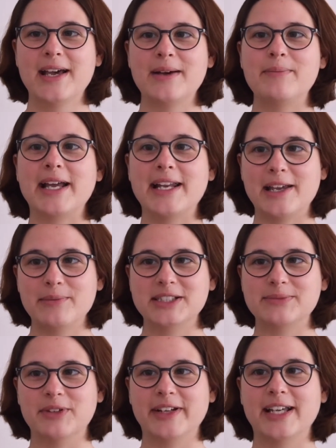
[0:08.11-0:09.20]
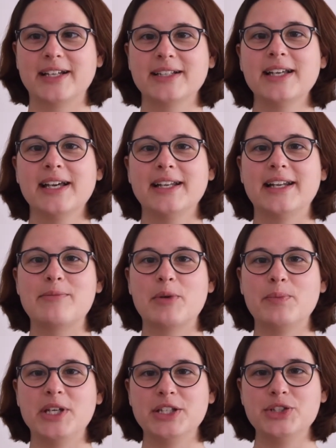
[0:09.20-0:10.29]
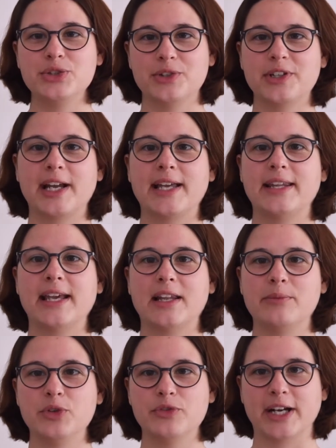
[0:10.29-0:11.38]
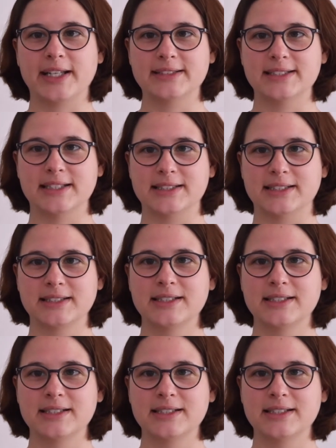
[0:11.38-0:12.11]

My name is Maria and I'm a peer tutor at the LMU Writing Center.